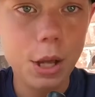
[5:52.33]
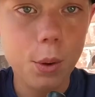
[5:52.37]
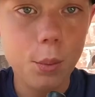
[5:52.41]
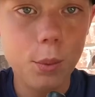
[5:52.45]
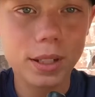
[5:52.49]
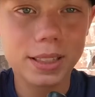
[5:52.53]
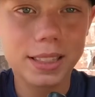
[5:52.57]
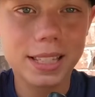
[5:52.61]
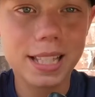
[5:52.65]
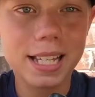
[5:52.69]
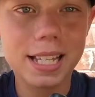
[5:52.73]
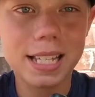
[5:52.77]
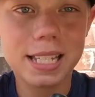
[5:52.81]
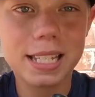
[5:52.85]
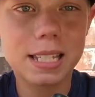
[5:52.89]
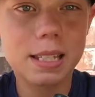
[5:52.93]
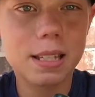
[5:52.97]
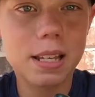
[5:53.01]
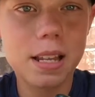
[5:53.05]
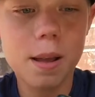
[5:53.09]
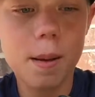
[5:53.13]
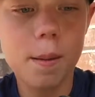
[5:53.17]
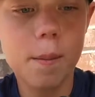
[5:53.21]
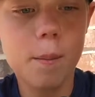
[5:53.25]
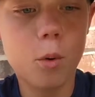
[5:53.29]
with this
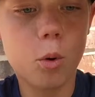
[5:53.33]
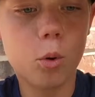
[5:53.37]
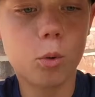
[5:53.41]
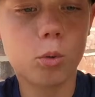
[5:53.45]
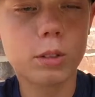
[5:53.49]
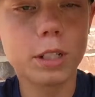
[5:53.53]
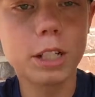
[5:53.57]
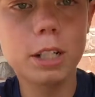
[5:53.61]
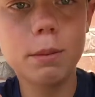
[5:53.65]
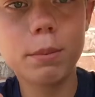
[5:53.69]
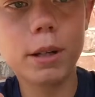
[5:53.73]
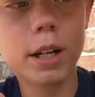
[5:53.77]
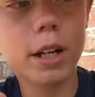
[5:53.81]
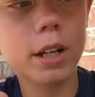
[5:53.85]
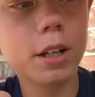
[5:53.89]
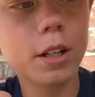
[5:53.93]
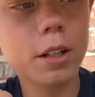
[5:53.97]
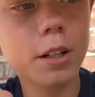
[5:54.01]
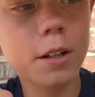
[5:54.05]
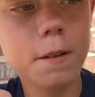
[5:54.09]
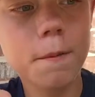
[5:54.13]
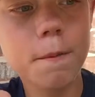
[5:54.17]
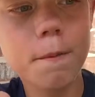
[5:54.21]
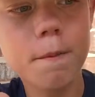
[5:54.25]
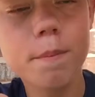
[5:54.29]
reel
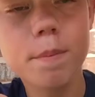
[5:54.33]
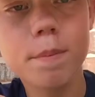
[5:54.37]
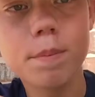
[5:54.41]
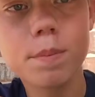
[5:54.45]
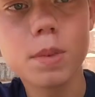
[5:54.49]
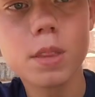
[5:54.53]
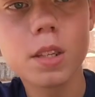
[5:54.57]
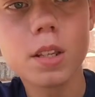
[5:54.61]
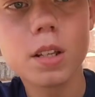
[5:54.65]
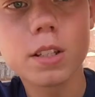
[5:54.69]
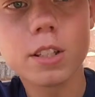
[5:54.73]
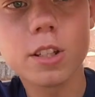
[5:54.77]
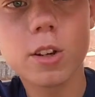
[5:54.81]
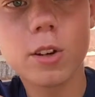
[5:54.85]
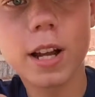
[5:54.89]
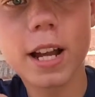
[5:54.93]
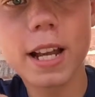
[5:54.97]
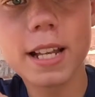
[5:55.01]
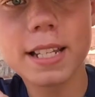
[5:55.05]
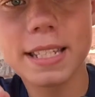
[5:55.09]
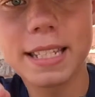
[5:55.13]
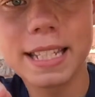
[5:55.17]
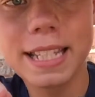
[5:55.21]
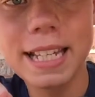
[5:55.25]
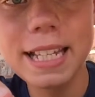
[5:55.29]
butter. So
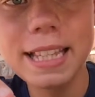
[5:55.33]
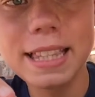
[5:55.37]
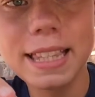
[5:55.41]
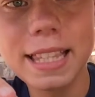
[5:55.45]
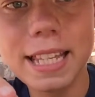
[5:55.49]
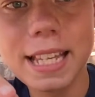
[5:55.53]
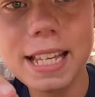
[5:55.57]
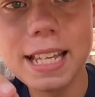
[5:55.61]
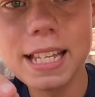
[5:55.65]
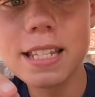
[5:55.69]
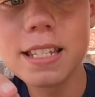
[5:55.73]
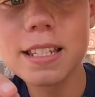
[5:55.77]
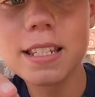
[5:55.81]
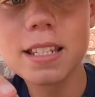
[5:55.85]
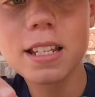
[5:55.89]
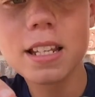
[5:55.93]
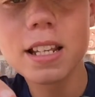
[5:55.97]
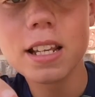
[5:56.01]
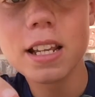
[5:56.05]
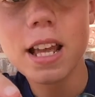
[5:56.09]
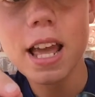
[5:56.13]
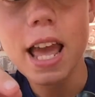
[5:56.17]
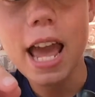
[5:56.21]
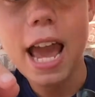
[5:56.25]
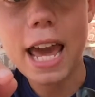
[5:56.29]
guys, get this
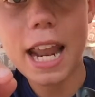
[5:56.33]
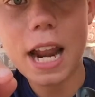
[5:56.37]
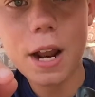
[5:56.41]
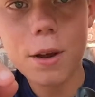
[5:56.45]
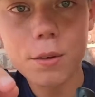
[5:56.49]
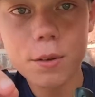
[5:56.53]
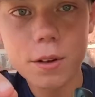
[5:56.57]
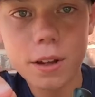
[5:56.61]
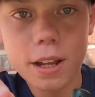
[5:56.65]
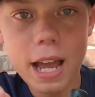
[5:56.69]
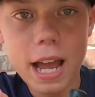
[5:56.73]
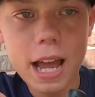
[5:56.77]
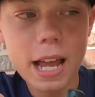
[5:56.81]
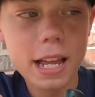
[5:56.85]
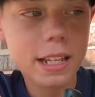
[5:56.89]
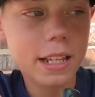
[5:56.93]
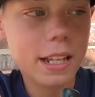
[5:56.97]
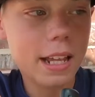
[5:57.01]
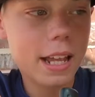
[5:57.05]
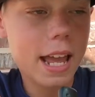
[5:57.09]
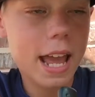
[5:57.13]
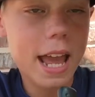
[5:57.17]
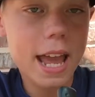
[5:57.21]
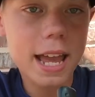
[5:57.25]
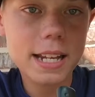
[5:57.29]
and
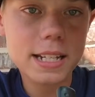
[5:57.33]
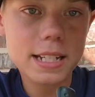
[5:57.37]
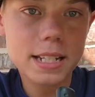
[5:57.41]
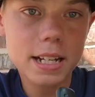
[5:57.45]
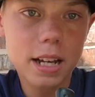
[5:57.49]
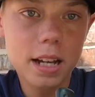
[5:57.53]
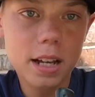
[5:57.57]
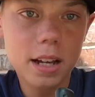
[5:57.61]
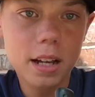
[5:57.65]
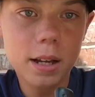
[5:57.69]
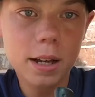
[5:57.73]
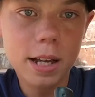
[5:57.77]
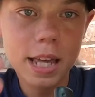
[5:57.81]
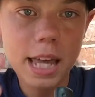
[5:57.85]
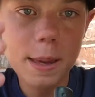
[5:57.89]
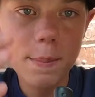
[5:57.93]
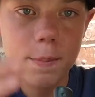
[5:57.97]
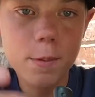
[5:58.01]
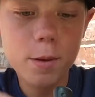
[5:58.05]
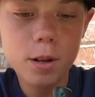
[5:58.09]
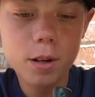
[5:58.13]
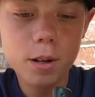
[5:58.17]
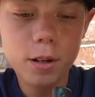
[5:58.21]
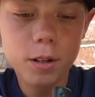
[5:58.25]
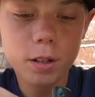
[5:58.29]
keep
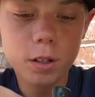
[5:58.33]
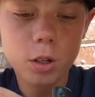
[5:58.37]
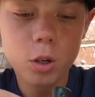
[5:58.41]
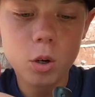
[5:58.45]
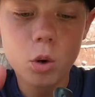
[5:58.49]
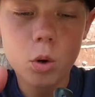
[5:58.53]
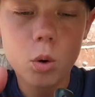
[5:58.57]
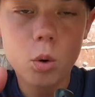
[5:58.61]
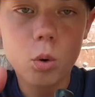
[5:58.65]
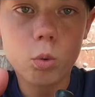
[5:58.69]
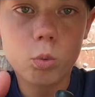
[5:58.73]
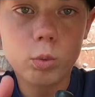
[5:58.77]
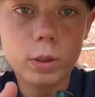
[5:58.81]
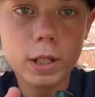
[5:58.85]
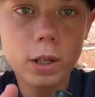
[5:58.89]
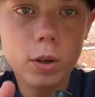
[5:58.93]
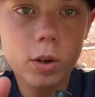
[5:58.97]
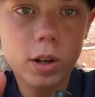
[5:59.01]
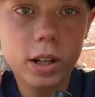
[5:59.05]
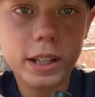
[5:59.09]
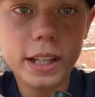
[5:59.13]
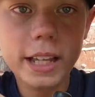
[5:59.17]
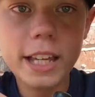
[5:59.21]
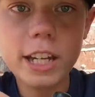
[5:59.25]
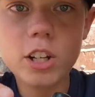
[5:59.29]
your reel
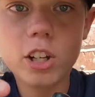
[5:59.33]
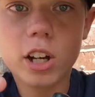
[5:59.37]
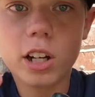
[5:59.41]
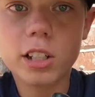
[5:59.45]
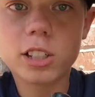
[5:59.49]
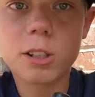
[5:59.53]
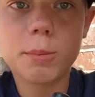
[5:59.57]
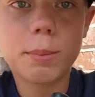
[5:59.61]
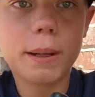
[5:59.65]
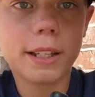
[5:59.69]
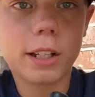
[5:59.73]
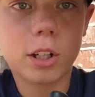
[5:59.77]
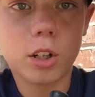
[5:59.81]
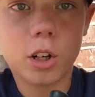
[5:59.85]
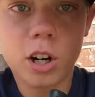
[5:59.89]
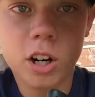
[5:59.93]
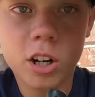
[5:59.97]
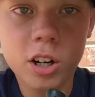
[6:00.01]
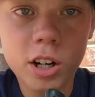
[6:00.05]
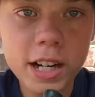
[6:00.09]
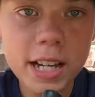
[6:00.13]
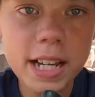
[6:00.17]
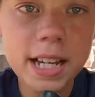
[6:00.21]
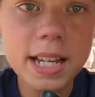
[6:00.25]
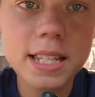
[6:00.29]
clean. You also buy their
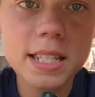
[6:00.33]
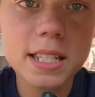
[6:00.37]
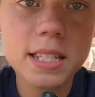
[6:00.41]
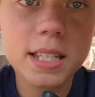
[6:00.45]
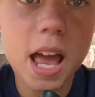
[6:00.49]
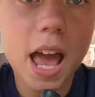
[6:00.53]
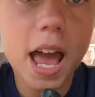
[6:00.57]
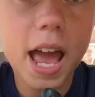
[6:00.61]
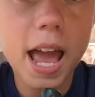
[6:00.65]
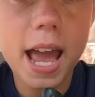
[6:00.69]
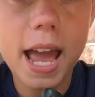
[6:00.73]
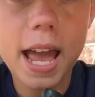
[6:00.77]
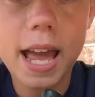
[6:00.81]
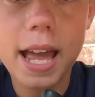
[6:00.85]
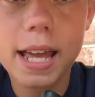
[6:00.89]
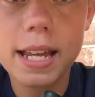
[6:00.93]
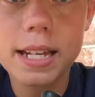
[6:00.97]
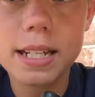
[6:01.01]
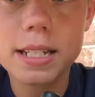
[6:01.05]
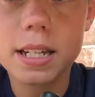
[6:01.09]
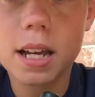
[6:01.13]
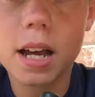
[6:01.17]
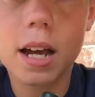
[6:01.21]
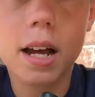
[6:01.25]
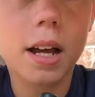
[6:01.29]
grease
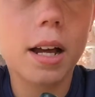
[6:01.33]
and